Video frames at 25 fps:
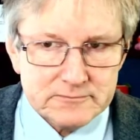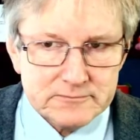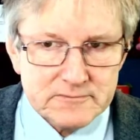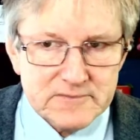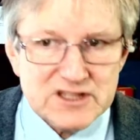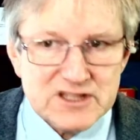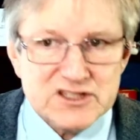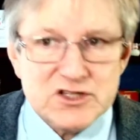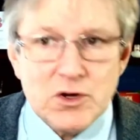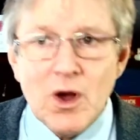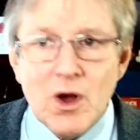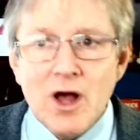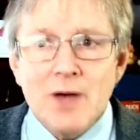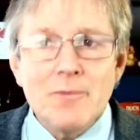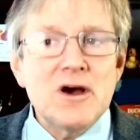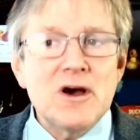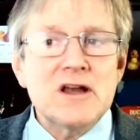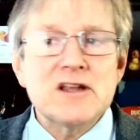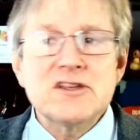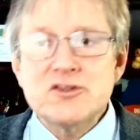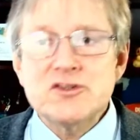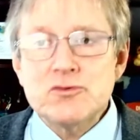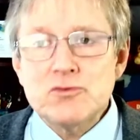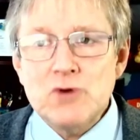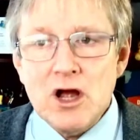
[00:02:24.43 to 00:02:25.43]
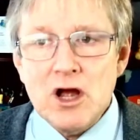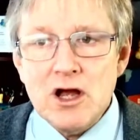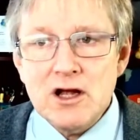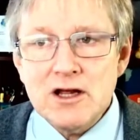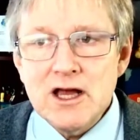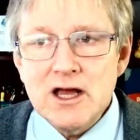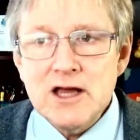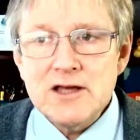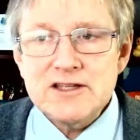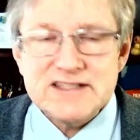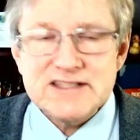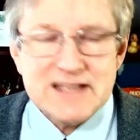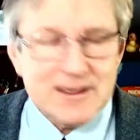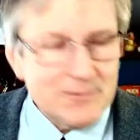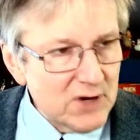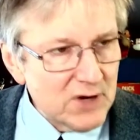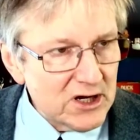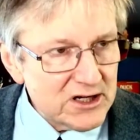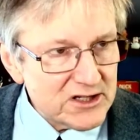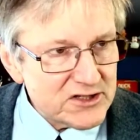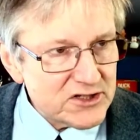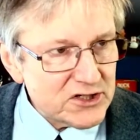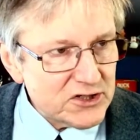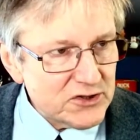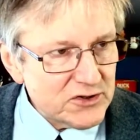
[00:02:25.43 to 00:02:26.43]
So all models are wrong. Some
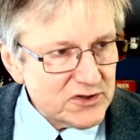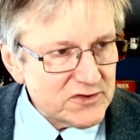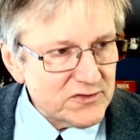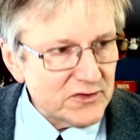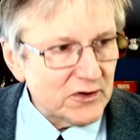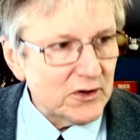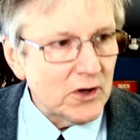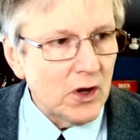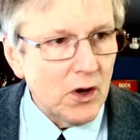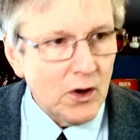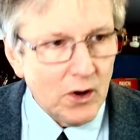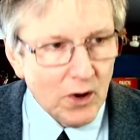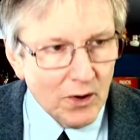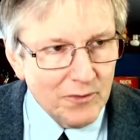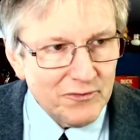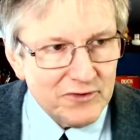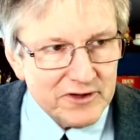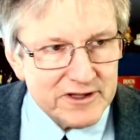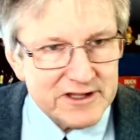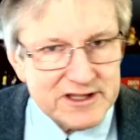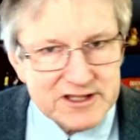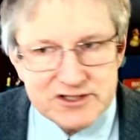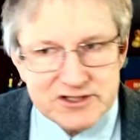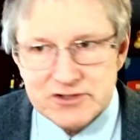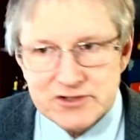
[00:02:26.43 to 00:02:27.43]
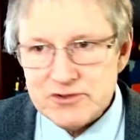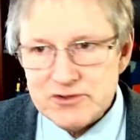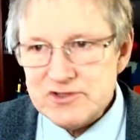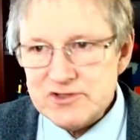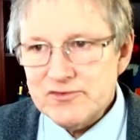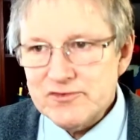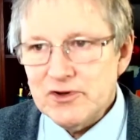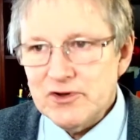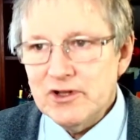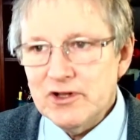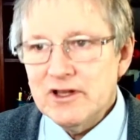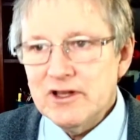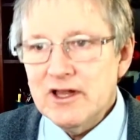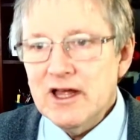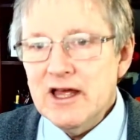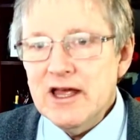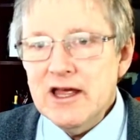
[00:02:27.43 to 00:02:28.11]
models are useful. Hopefully these are useful.